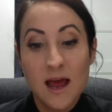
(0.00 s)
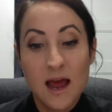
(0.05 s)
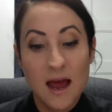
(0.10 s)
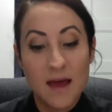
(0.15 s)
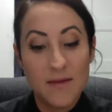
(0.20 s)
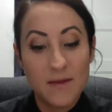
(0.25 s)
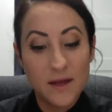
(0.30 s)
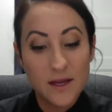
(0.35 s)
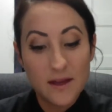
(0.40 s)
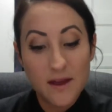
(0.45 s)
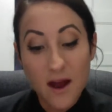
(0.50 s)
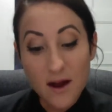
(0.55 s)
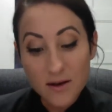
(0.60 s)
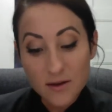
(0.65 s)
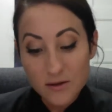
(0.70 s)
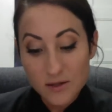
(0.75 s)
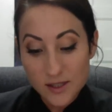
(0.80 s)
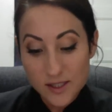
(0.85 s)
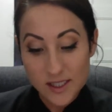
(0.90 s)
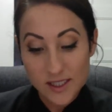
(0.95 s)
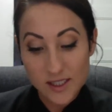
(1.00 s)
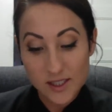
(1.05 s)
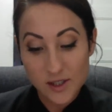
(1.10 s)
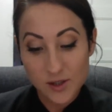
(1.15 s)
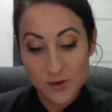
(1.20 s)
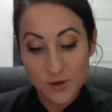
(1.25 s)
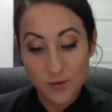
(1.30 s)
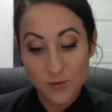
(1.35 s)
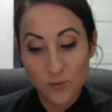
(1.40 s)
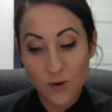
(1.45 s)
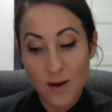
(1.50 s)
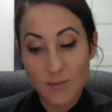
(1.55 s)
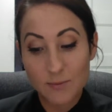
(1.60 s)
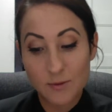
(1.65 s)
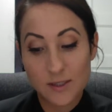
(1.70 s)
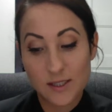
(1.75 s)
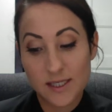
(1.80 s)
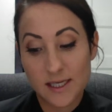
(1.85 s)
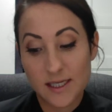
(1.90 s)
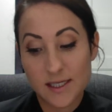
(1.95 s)
And the younger sister
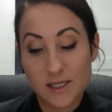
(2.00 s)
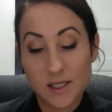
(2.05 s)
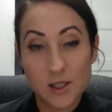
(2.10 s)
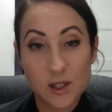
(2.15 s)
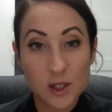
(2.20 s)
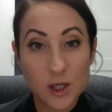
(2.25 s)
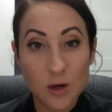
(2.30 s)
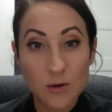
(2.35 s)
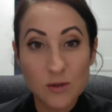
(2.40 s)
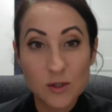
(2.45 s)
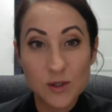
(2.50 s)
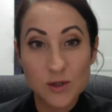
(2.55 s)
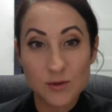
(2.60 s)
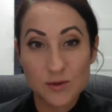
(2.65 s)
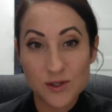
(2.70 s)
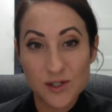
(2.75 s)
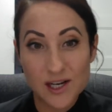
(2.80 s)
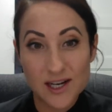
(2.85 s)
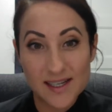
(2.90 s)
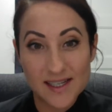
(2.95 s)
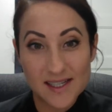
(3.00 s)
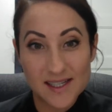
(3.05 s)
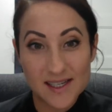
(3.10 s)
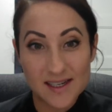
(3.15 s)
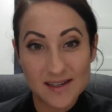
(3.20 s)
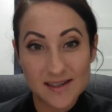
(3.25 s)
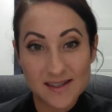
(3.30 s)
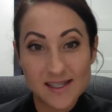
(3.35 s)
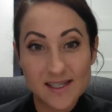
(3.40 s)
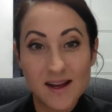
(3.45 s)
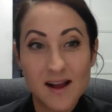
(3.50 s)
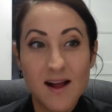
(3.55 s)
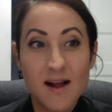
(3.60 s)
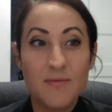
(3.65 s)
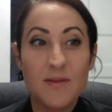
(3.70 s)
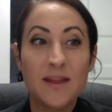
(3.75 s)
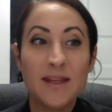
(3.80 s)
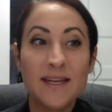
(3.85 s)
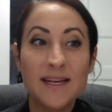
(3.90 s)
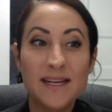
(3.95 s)
represents social justice,
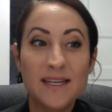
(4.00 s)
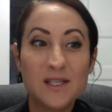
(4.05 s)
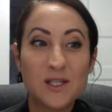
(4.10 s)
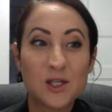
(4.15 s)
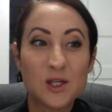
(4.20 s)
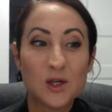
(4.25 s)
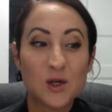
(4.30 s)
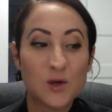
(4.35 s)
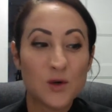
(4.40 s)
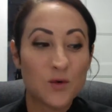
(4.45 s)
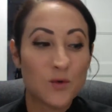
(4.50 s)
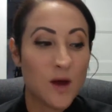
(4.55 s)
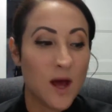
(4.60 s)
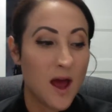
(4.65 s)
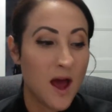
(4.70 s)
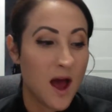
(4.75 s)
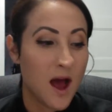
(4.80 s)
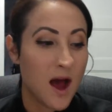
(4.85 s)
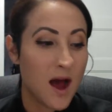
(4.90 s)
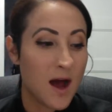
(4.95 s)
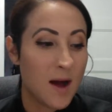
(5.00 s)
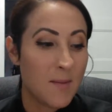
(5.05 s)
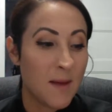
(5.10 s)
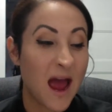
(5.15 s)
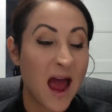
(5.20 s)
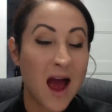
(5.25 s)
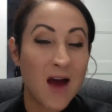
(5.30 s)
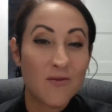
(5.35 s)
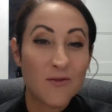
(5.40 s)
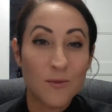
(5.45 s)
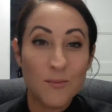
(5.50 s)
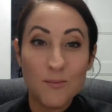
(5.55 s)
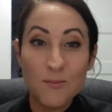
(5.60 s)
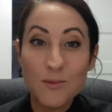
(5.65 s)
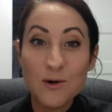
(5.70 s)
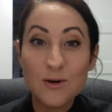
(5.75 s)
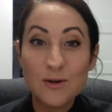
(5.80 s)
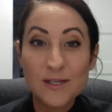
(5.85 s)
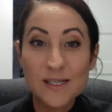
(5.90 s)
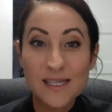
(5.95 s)
the need to have
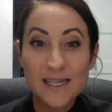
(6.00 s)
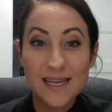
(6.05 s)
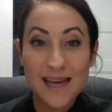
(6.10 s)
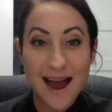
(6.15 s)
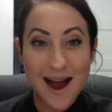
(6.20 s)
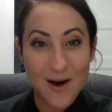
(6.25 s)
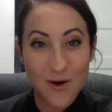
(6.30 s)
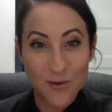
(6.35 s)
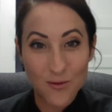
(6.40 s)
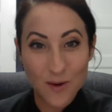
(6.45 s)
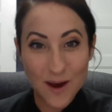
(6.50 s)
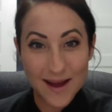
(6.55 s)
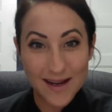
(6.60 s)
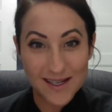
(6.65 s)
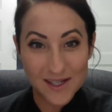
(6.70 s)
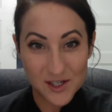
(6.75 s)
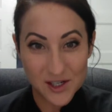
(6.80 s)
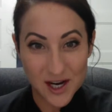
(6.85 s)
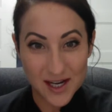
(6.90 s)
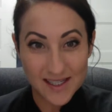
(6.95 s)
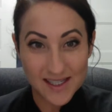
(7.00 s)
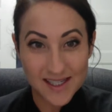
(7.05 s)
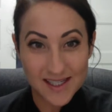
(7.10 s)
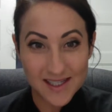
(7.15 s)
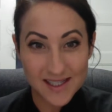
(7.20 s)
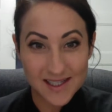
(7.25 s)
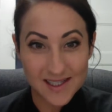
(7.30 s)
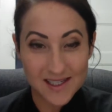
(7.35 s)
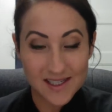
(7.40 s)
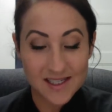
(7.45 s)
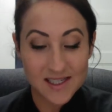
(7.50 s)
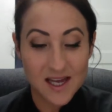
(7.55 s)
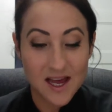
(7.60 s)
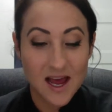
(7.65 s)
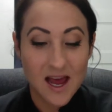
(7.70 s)
mercy outweigh justice.